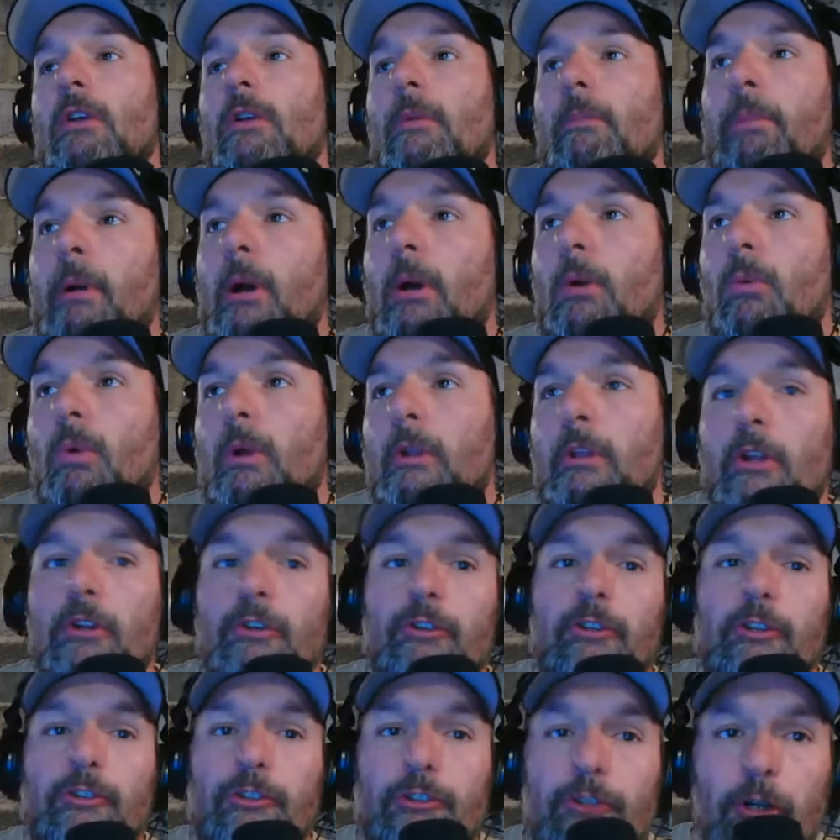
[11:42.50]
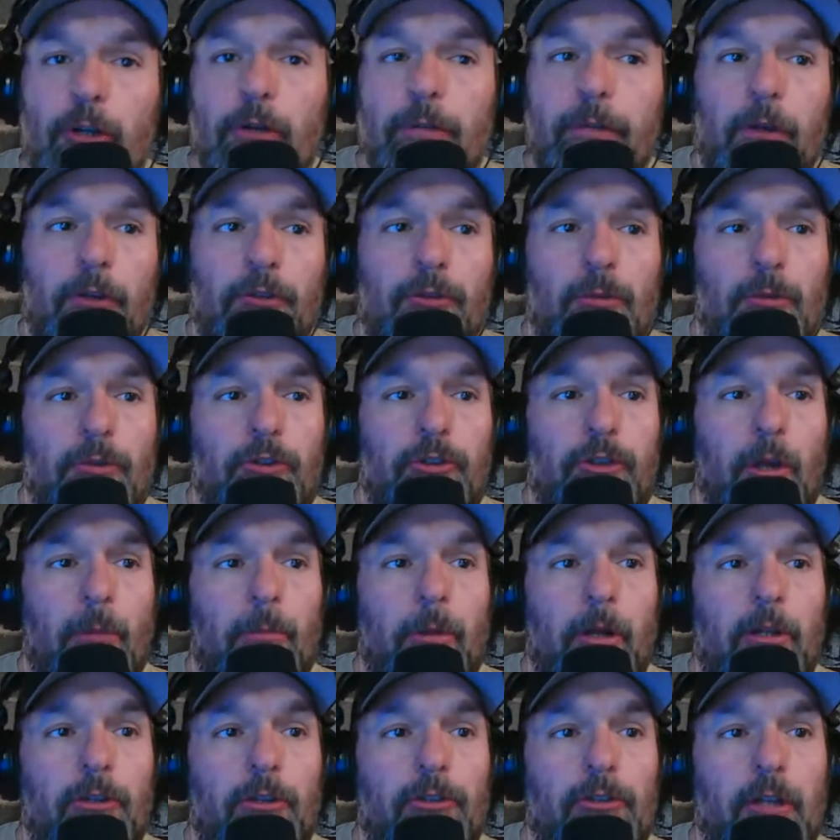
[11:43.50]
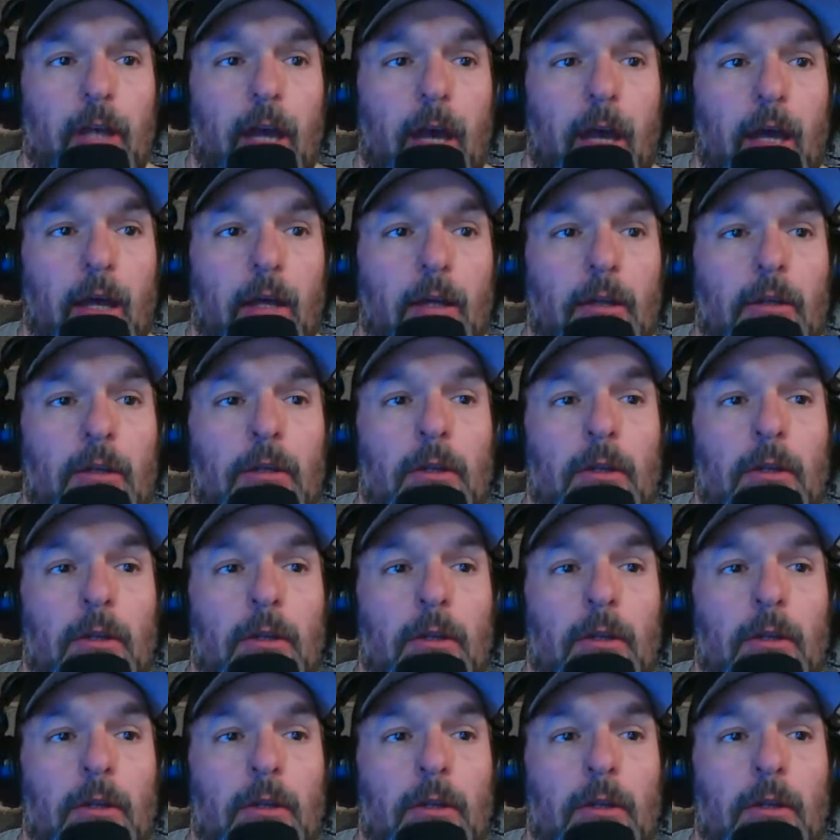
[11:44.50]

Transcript: But when there's a service, when somebody's got